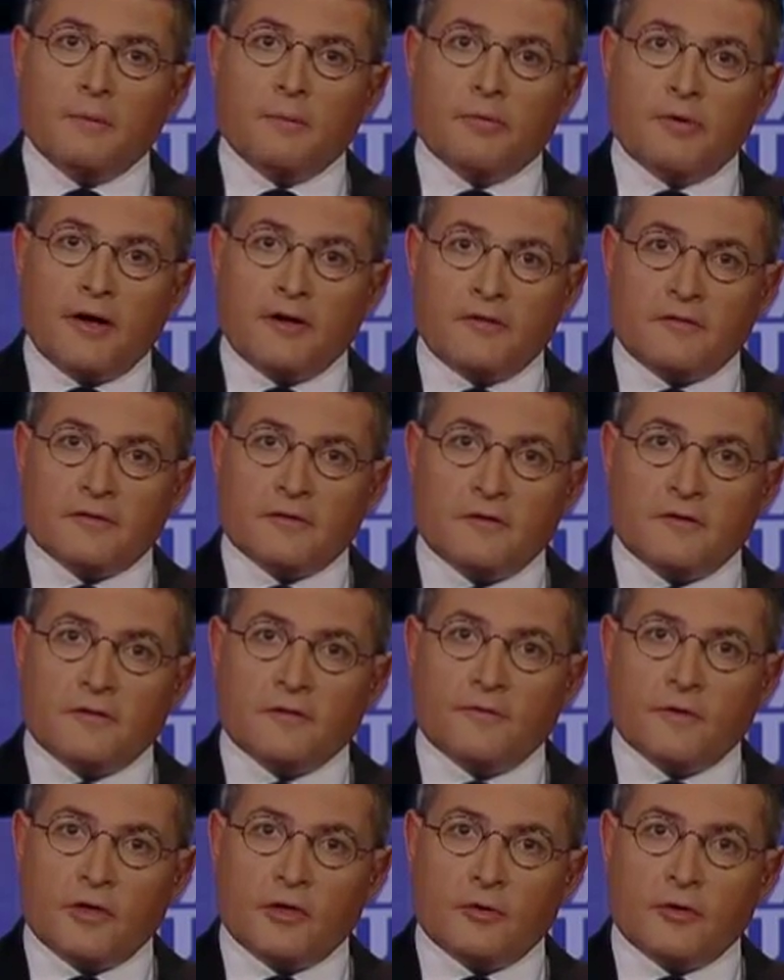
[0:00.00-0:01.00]
precedents
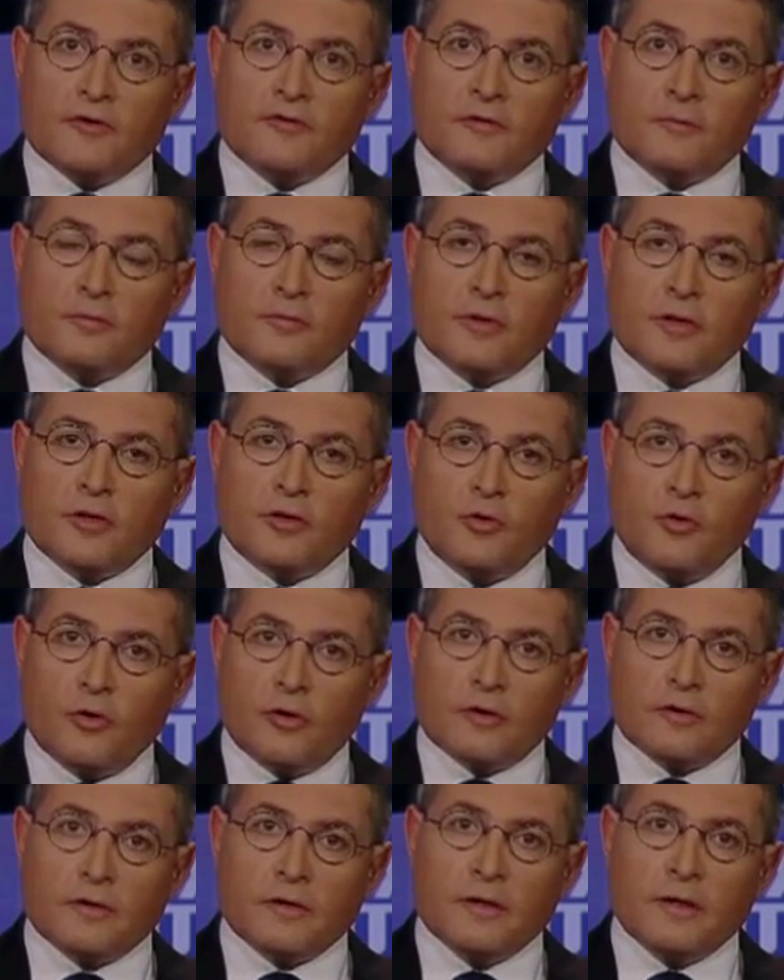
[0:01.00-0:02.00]
of the U S Supreme
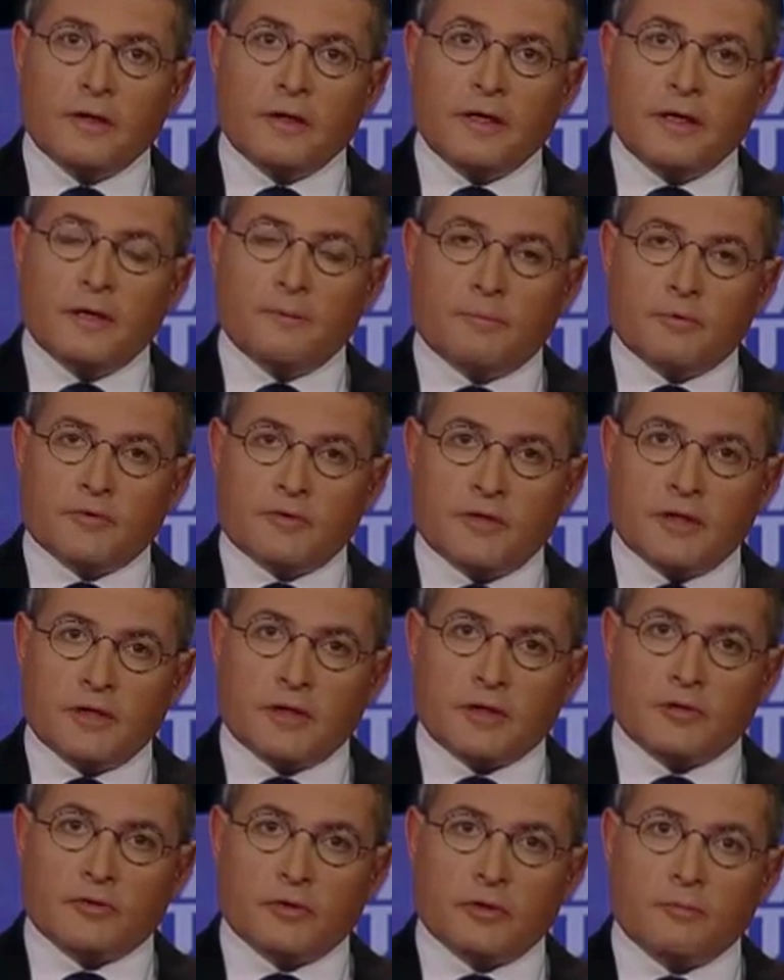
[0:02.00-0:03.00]
Court, in
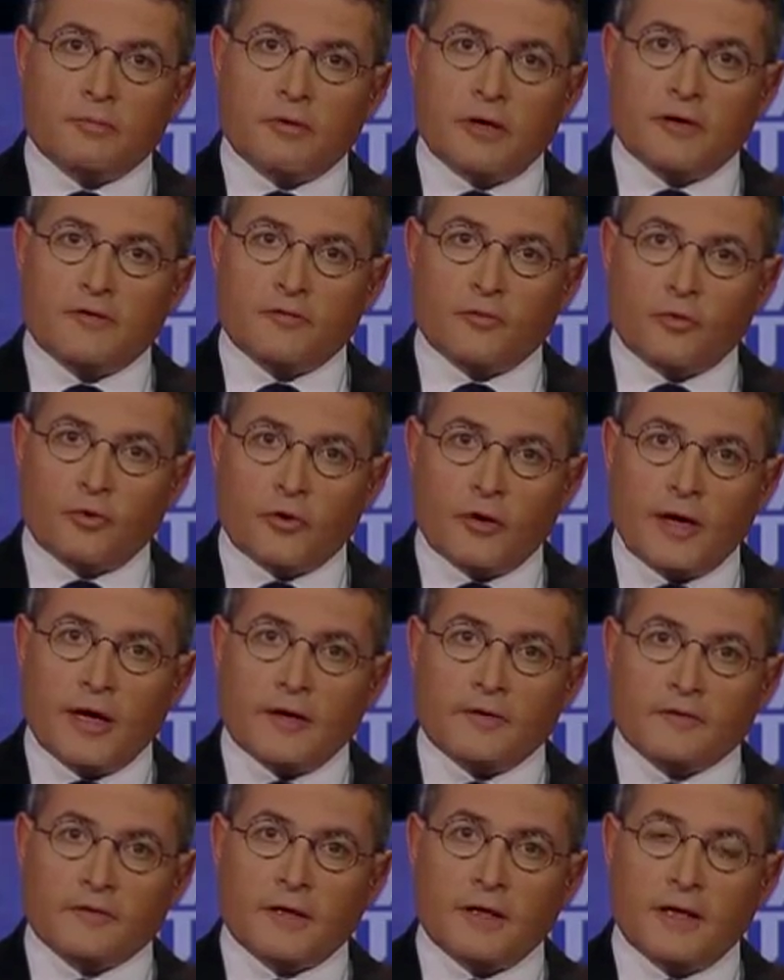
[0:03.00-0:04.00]
particular a Price
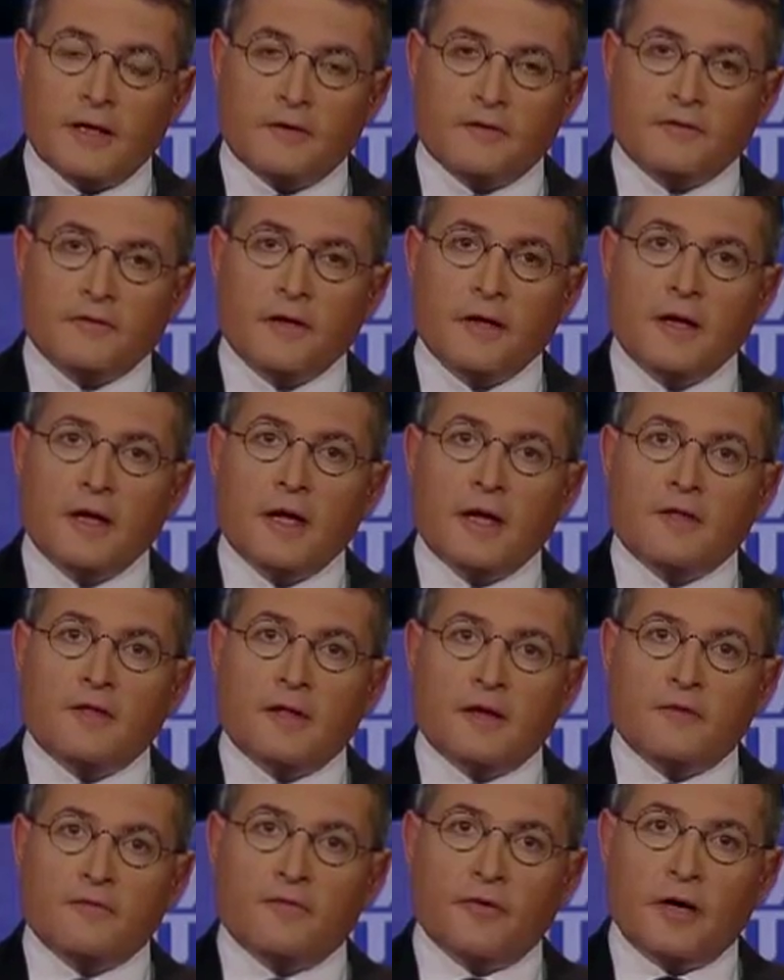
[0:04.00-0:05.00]
Waterhouse case
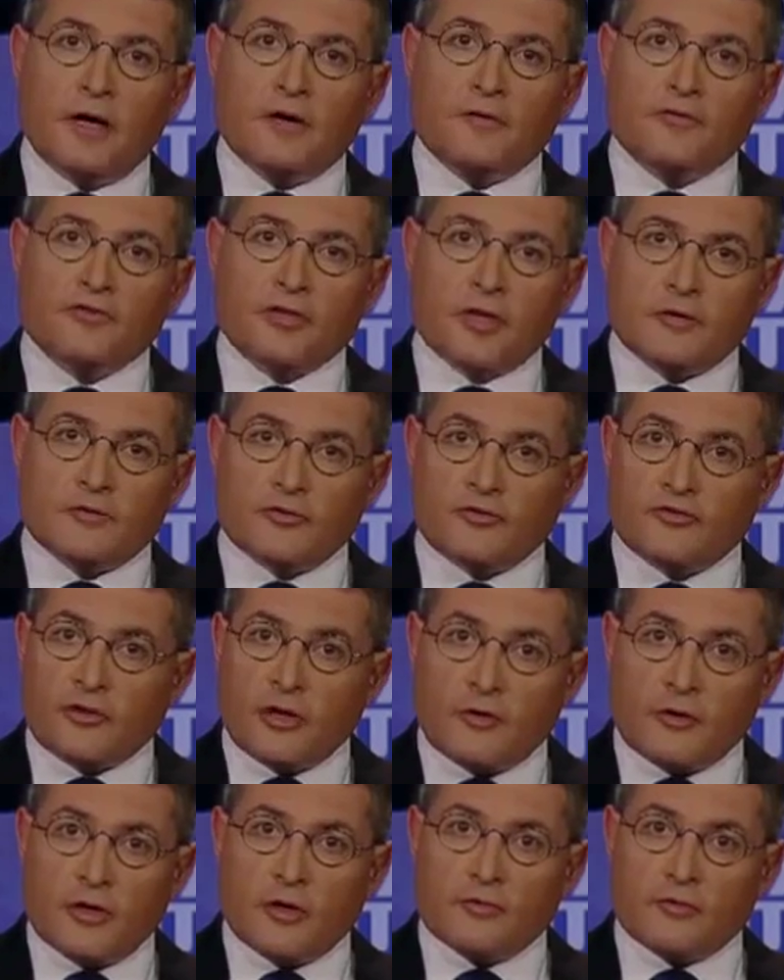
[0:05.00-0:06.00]
that involves gender
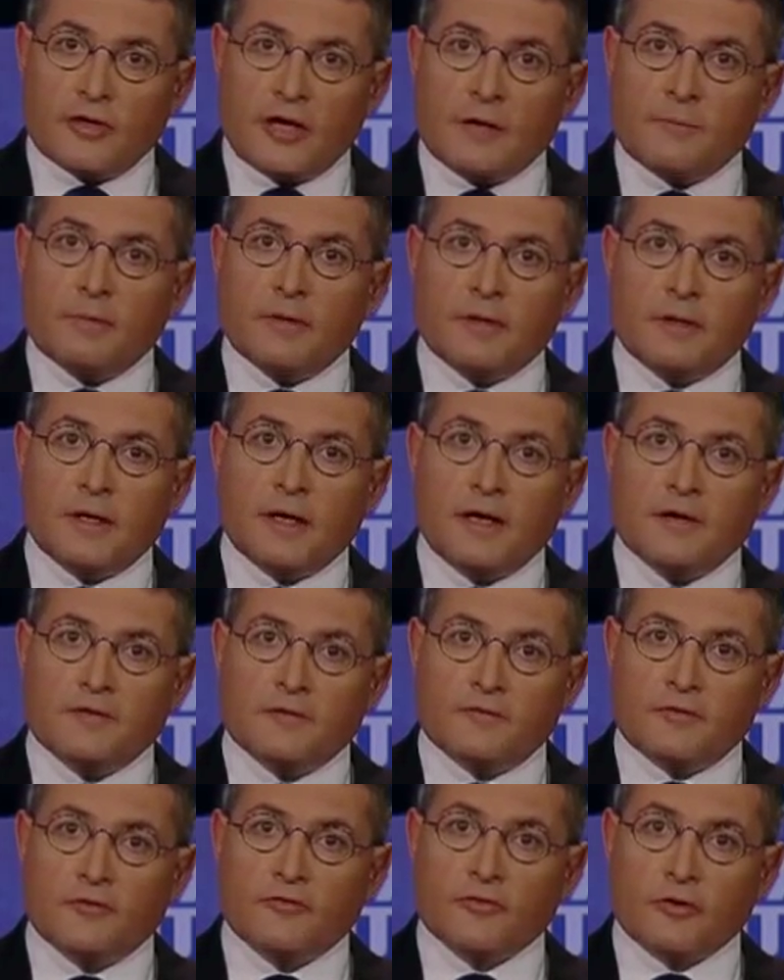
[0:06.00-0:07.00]
stereotyping kinds
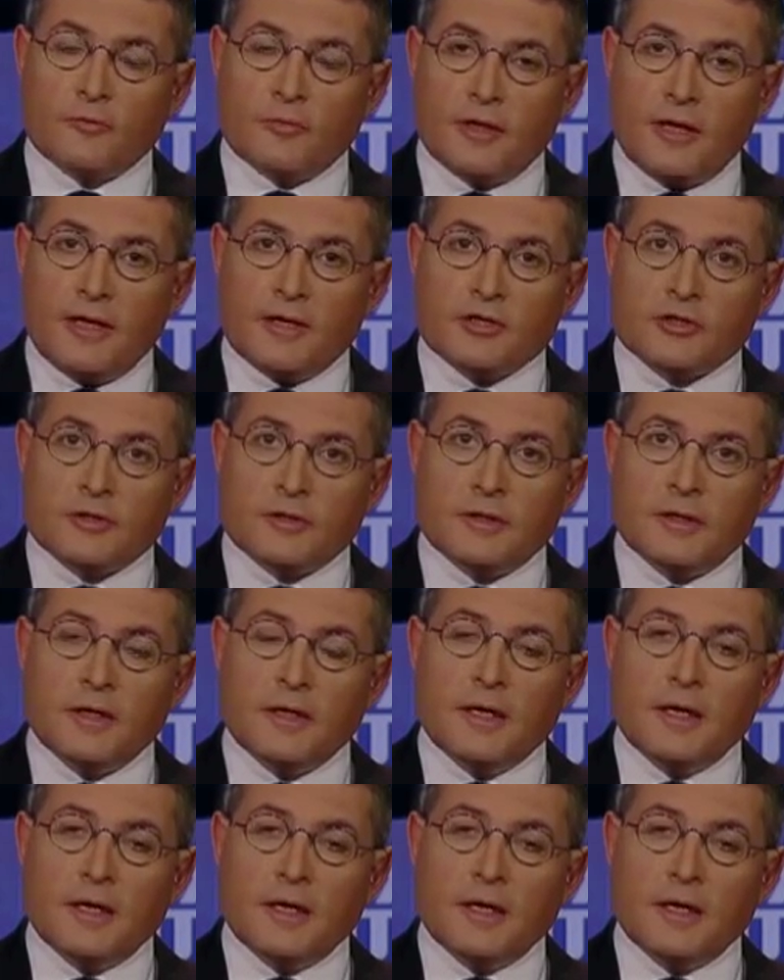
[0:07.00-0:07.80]
of discrimination.